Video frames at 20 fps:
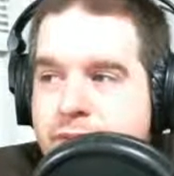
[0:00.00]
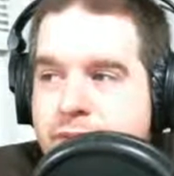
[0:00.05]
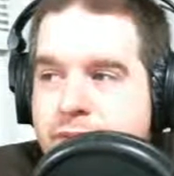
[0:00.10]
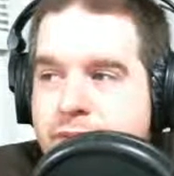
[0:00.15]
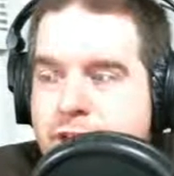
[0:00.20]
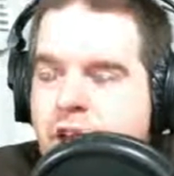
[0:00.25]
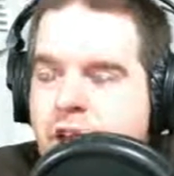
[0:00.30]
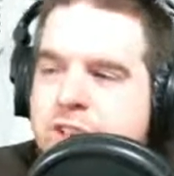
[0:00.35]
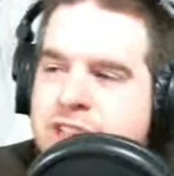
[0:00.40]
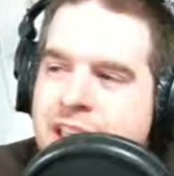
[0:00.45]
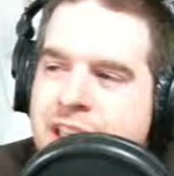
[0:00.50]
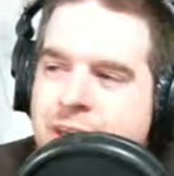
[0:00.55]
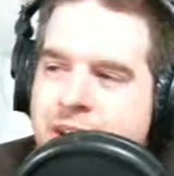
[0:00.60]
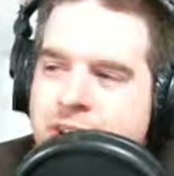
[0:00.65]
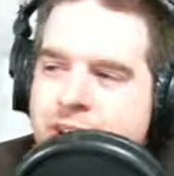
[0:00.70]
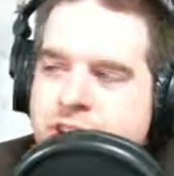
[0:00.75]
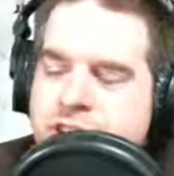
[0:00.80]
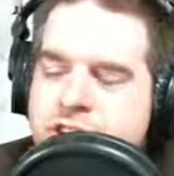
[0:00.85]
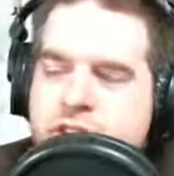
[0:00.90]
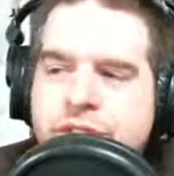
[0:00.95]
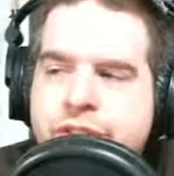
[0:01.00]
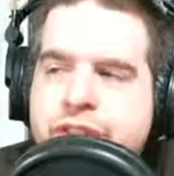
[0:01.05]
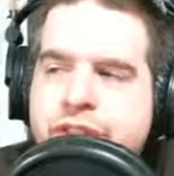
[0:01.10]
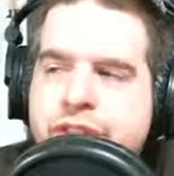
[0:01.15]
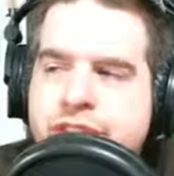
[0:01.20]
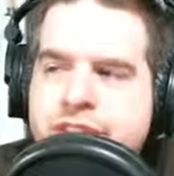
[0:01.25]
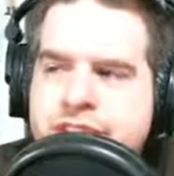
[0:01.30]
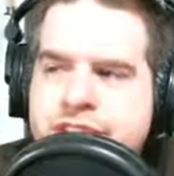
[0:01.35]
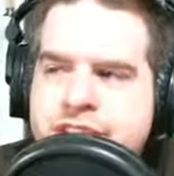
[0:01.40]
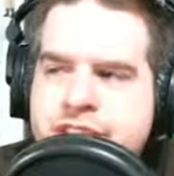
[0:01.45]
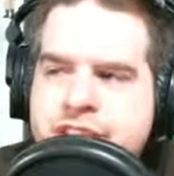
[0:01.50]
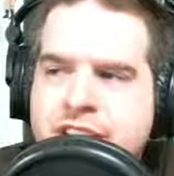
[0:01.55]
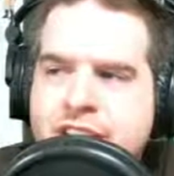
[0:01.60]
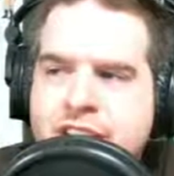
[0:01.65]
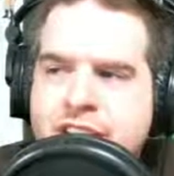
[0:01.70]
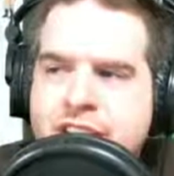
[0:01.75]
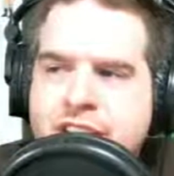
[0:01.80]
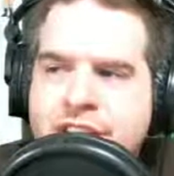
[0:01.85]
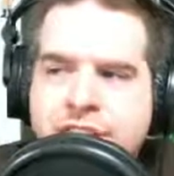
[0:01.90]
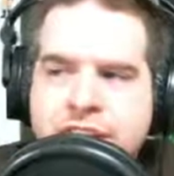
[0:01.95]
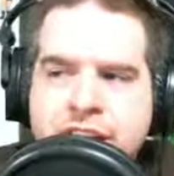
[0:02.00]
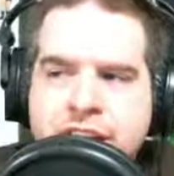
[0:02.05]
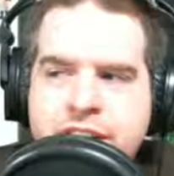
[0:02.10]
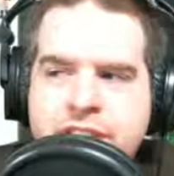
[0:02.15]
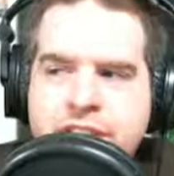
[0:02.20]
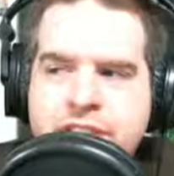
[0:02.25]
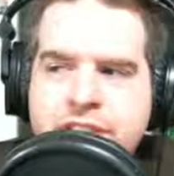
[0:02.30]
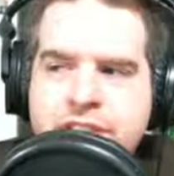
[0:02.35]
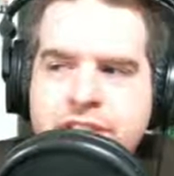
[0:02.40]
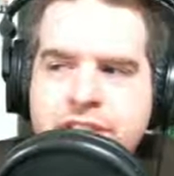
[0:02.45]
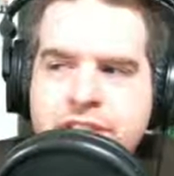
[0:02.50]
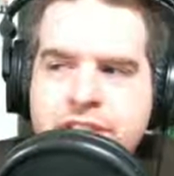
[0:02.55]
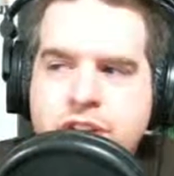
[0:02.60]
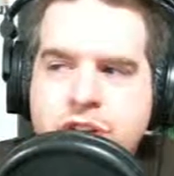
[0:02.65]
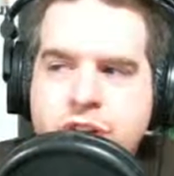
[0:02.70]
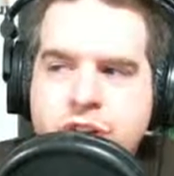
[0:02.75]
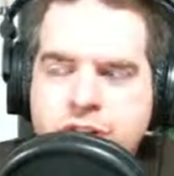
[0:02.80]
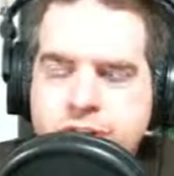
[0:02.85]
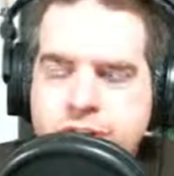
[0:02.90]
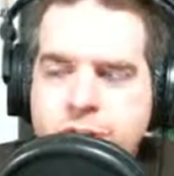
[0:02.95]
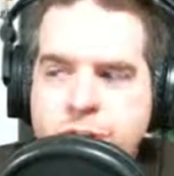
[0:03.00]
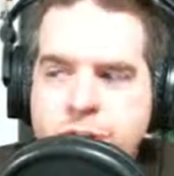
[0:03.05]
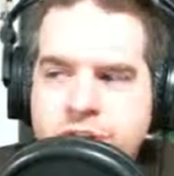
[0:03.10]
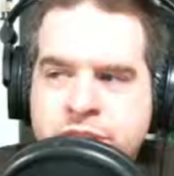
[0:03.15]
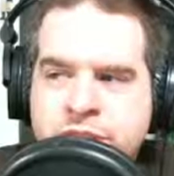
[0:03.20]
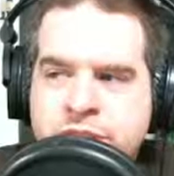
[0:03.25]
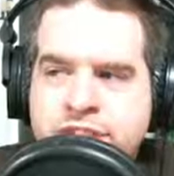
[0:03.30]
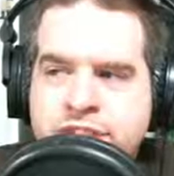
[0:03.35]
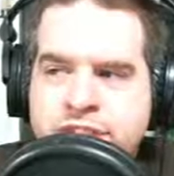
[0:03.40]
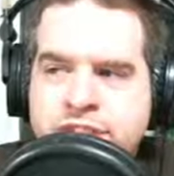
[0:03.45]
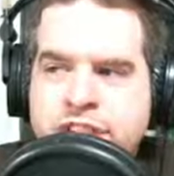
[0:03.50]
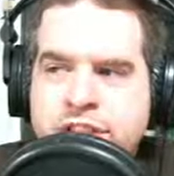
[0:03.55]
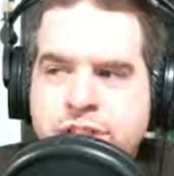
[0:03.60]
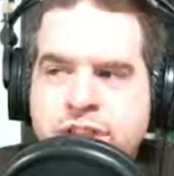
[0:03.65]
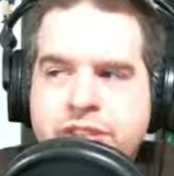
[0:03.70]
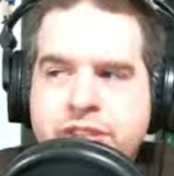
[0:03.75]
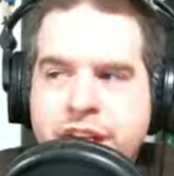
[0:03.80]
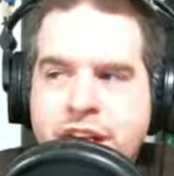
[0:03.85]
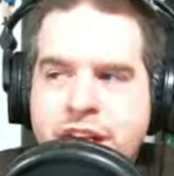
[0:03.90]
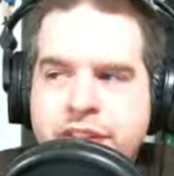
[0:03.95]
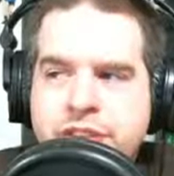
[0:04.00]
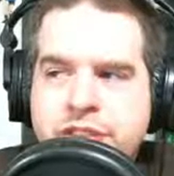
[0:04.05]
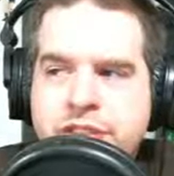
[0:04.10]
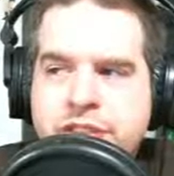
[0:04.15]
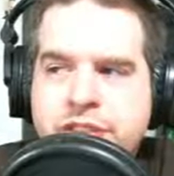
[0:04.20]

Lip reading: Oh, is that where they had? So is this not the finals, or was this season 3 finals?